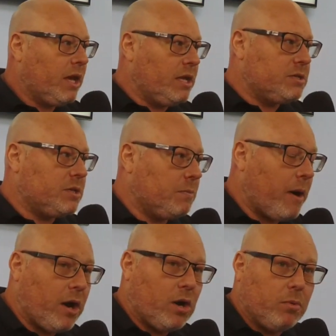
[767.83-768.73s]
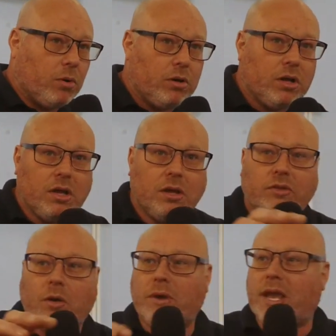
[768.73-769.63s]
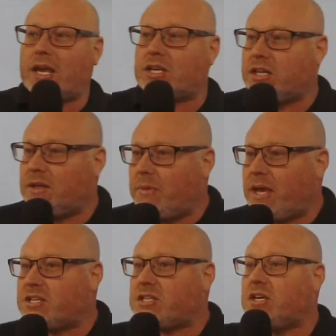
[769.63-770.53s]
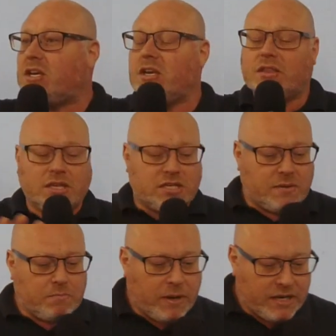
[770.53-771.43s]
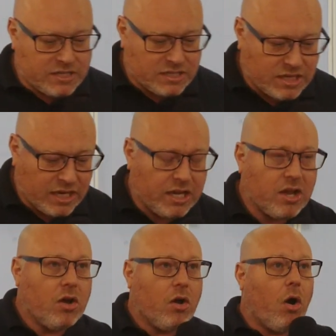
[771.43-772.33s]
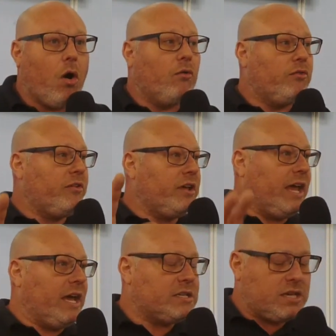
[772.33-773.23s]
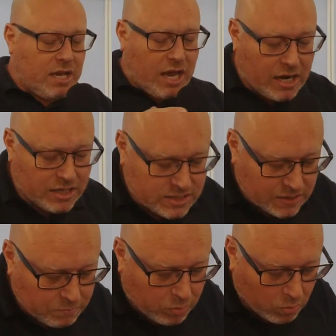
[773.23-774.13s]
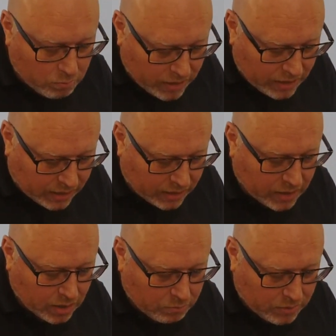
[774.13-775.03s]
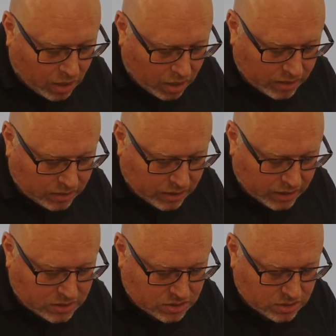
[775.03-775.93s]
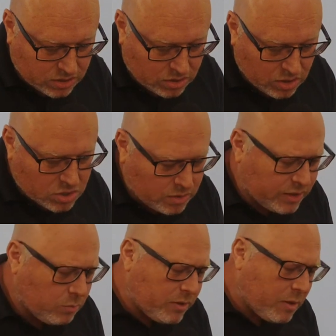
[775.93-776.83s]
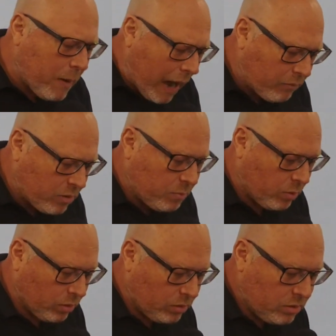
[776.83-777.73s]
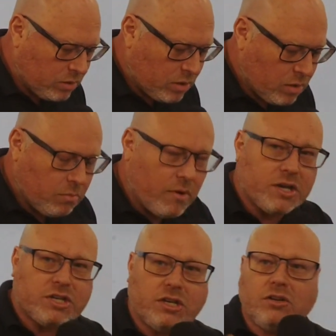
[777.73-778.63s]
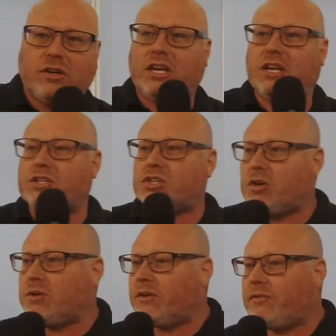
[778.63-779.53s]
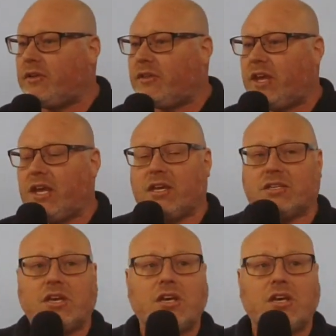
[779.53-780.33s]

into the parable, that we actually miss the simplicity of it and a simple meaning behind it. So I think with a parable, we're actually looking at two different things,